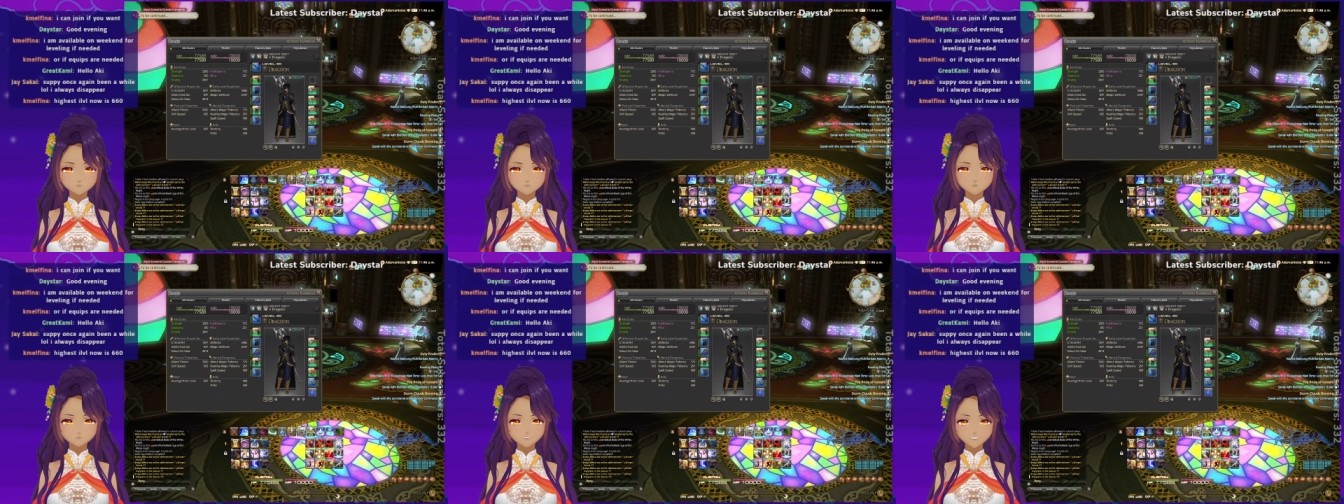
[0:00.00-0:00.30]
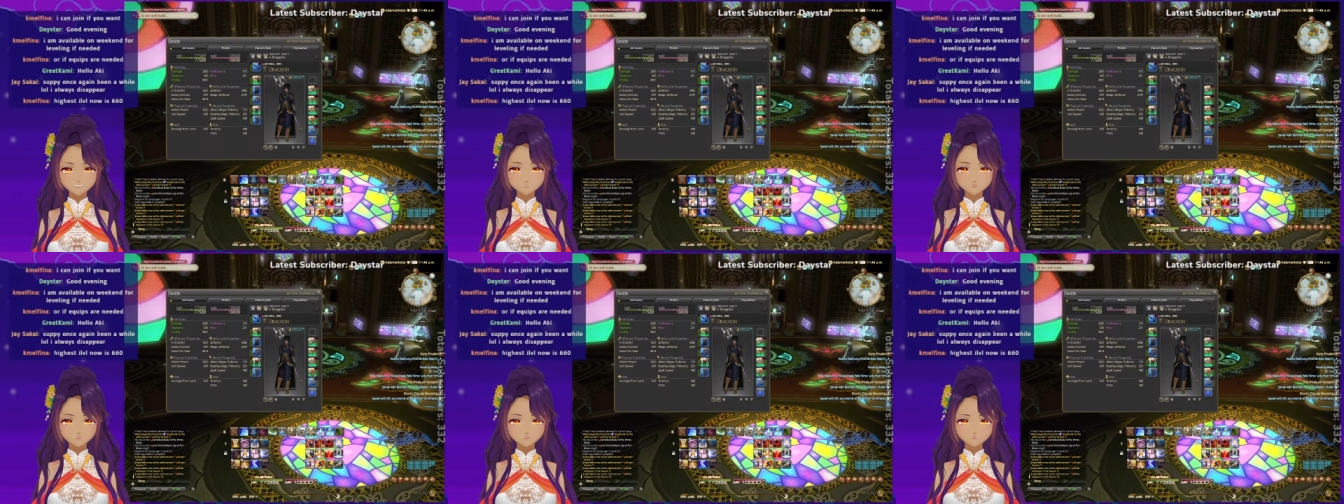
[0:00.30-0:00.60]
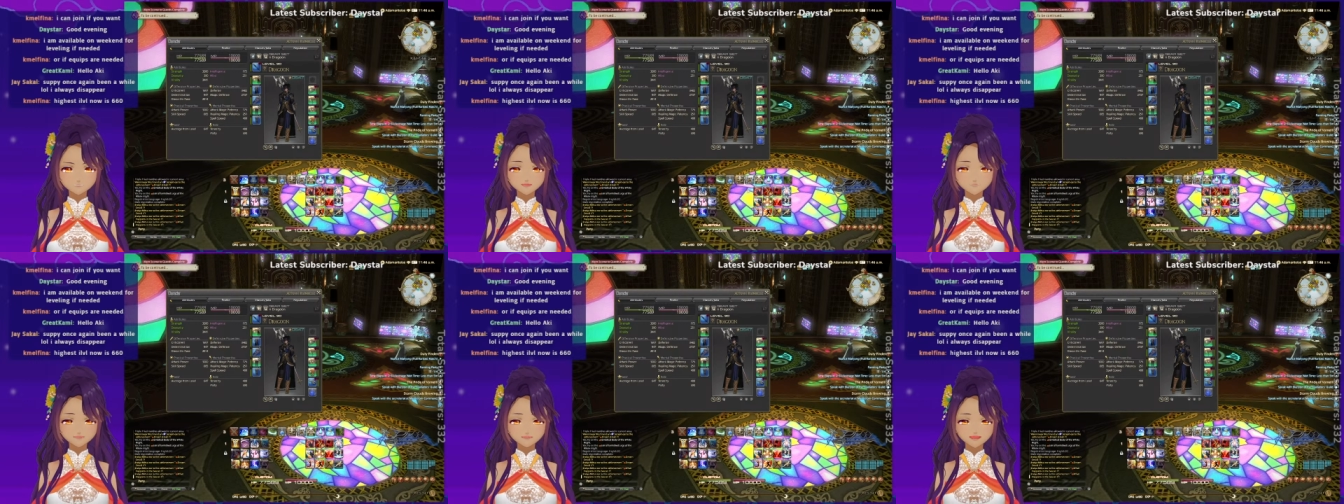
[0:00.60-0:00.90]
As
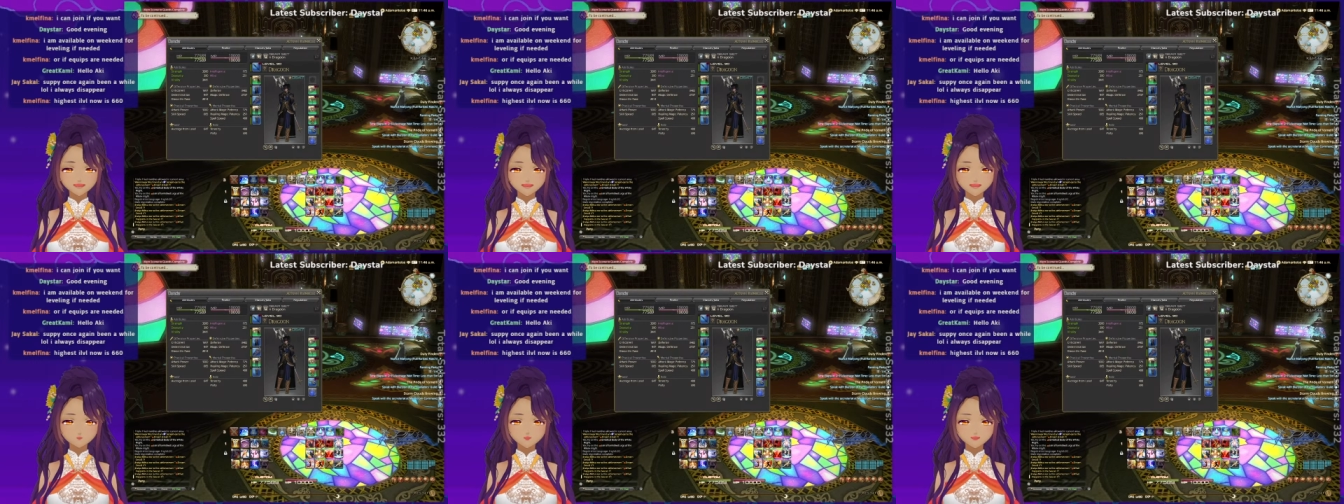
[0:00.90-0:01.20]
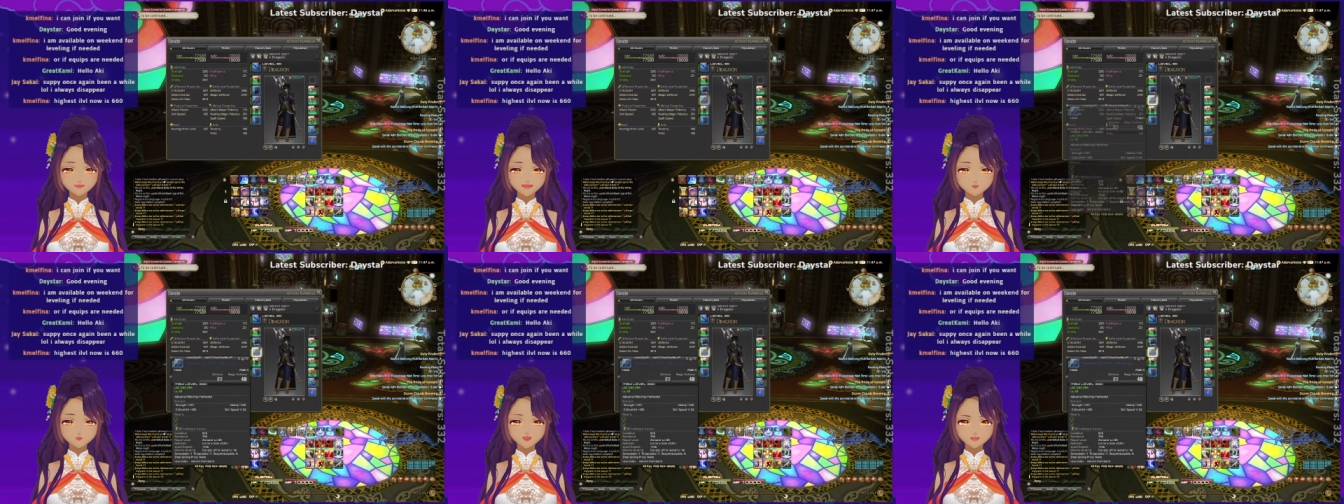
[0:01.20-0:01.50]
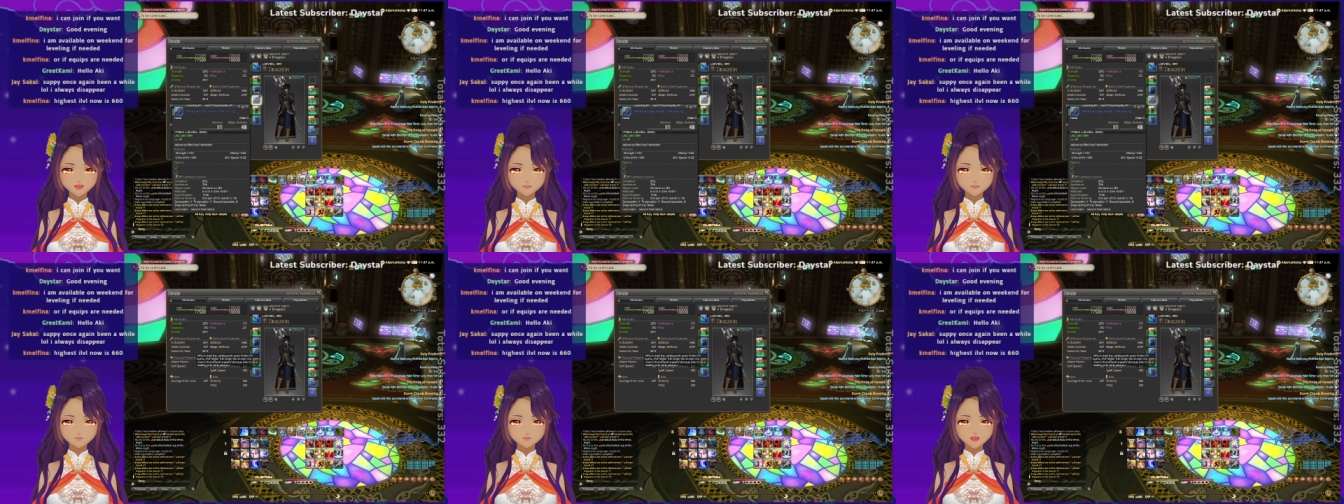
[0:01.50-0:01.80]
a Dragoon, what
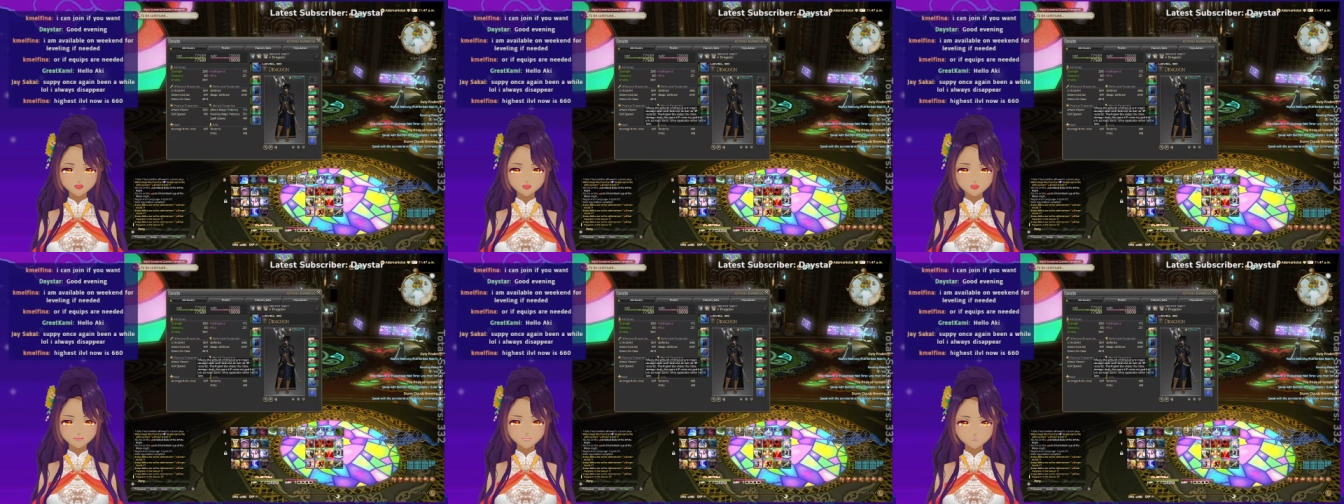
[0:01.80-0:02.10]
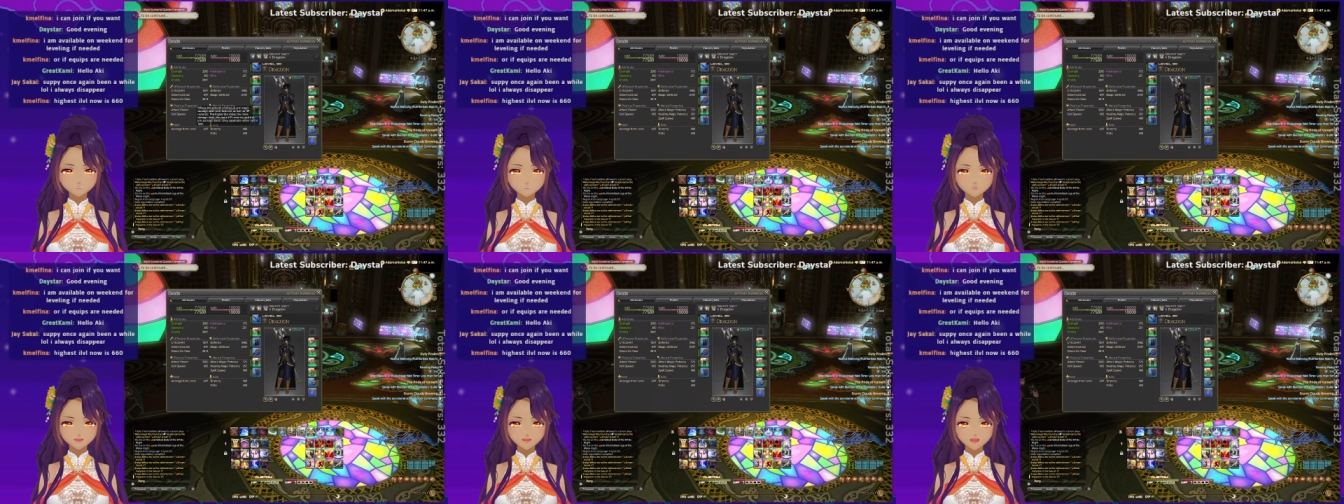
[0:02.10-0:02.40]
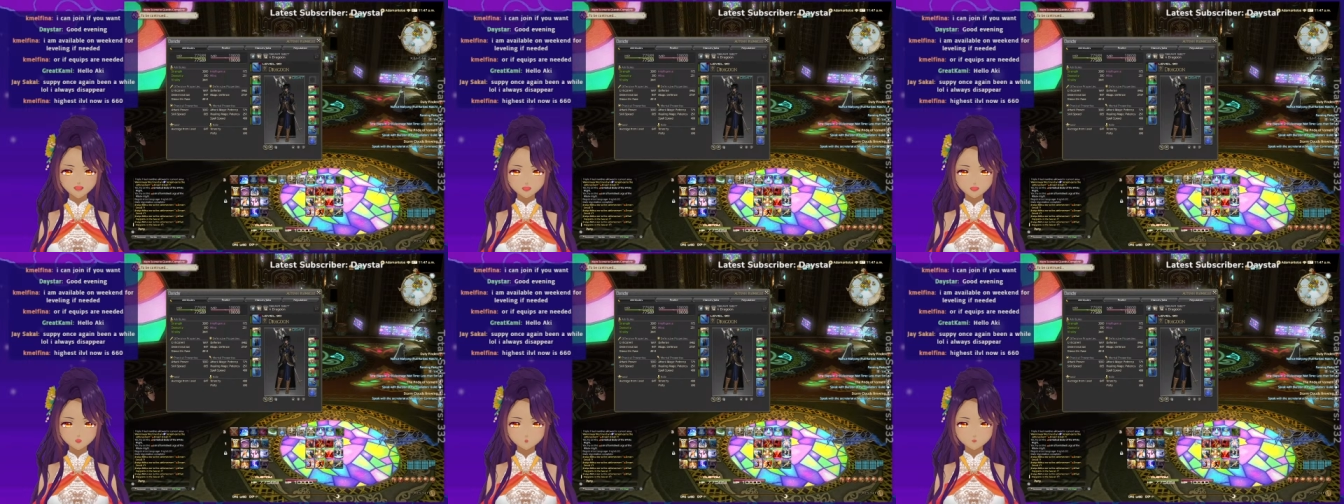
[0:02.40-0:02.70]
would be the best thing
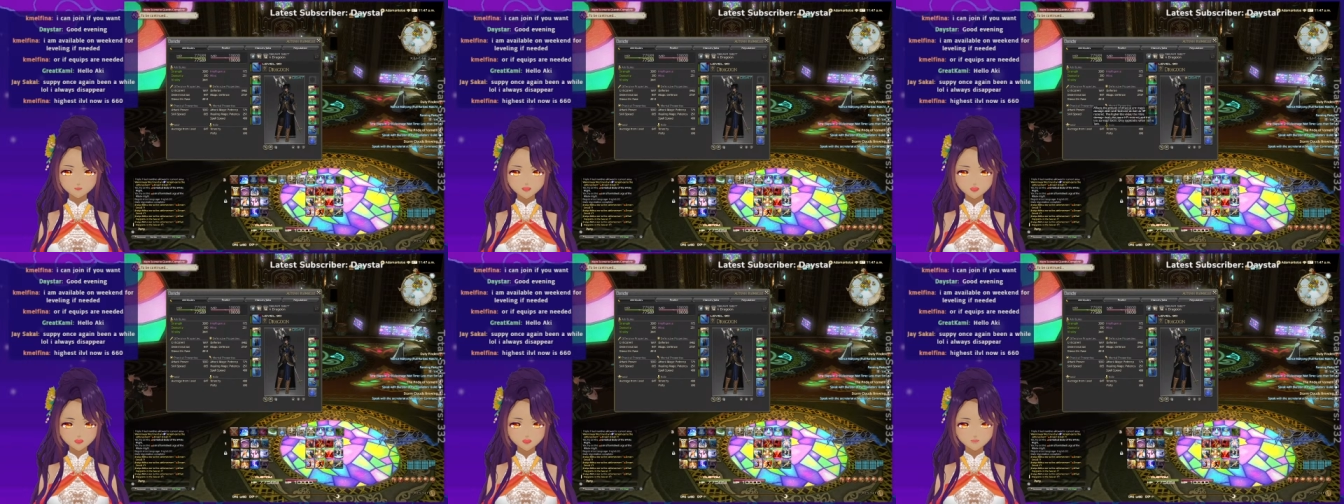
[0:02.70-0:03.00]
to put up?